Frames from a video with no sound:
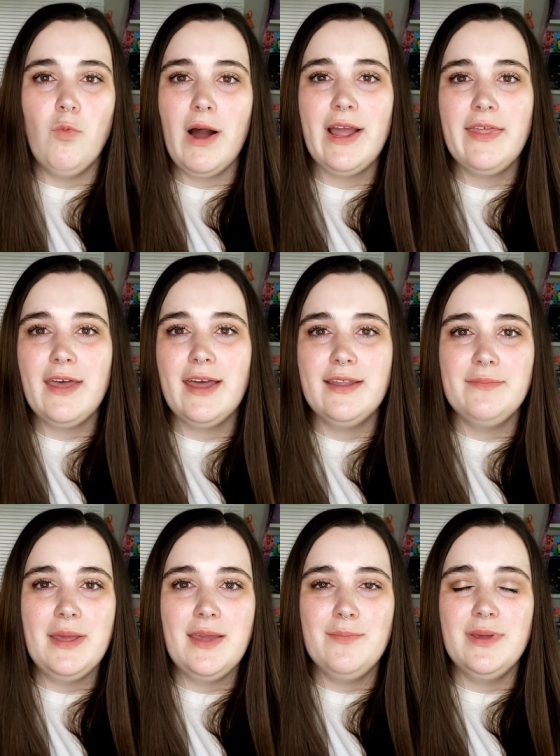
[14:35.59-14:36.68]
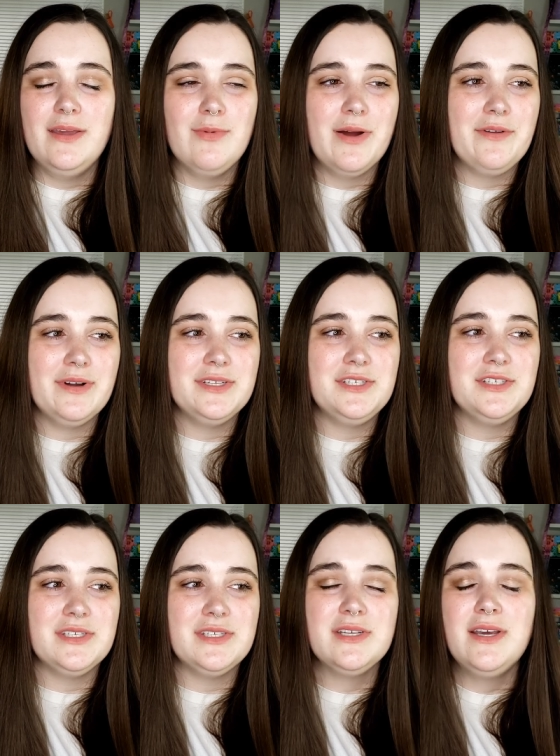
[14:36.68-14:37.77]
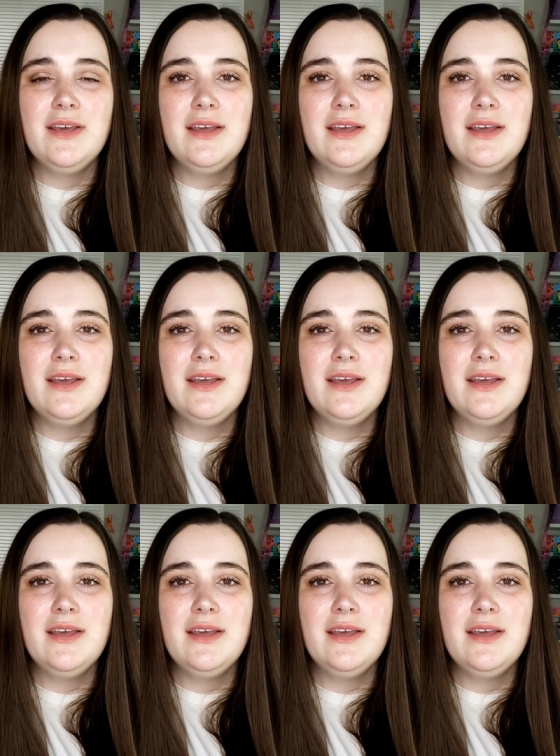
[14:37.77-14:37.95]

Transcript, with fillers: why that may be, whether it's just